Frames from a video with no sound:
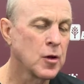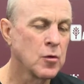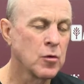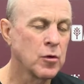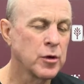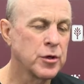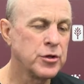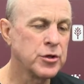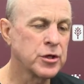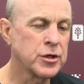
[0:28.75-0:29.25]

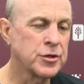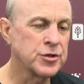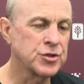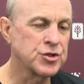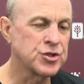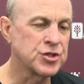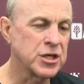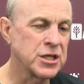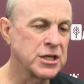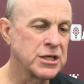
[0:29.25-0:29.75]
Well, you could
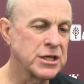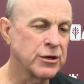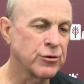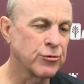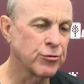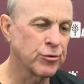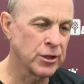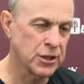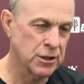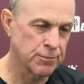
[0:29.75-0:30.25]
just see they
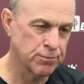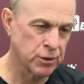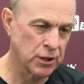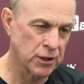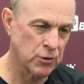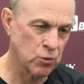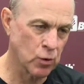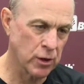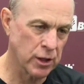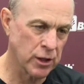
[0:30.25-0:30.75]
really
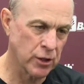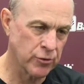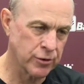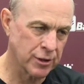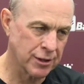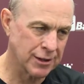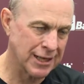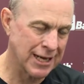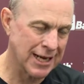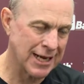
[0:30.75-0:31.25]
played well
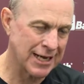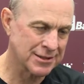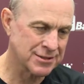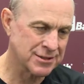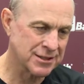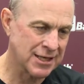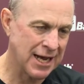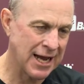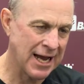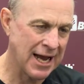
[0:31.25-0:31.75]
the
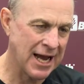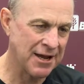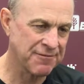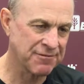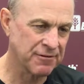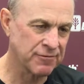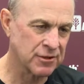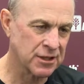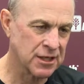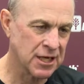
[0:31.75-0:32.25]
last
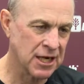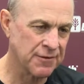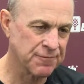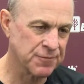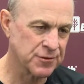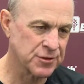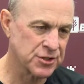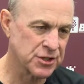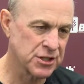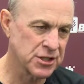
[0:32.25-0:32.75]
half of the
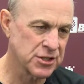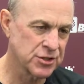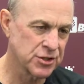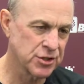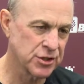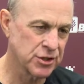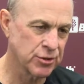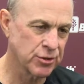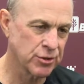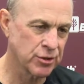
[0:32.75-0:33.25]
conference season
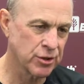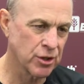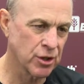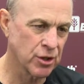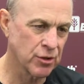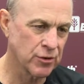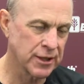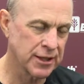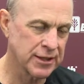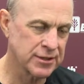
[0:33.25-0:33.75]
a year
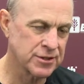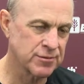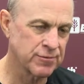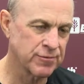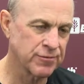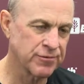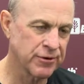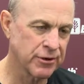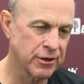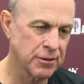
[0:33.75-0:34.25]
ago. They had
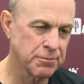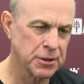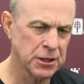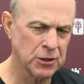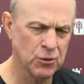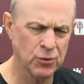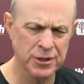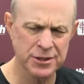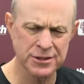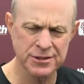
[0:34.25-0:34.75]
some very
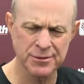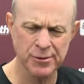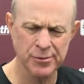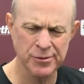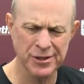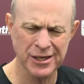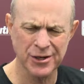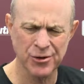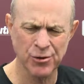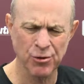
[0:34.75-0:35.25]
big wins. I
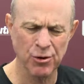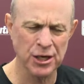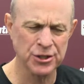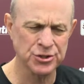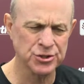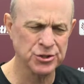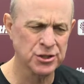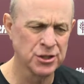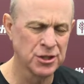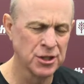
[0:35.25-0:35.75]
remember they
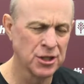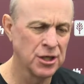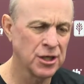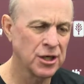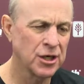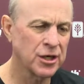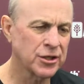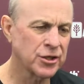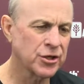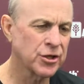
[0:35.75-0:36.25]
crushed
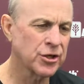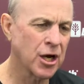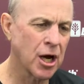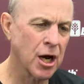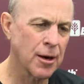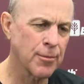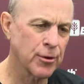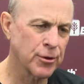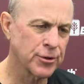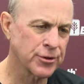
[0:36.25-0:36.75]
a good
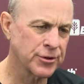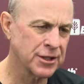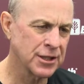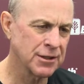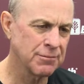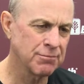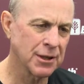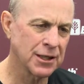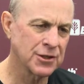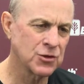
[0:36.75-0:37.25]
Auburn
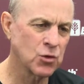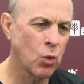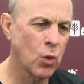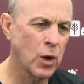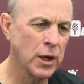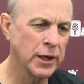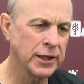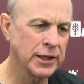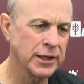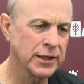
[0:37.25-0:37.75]
team by
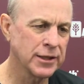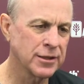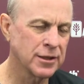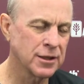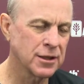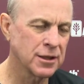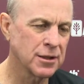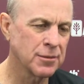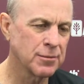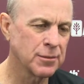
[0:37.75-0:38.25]
20 in
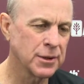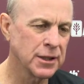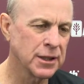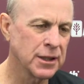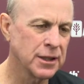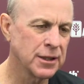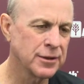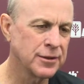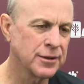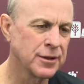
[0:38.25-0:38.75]

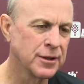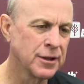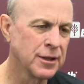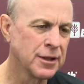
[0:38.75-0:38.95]
Columbia. And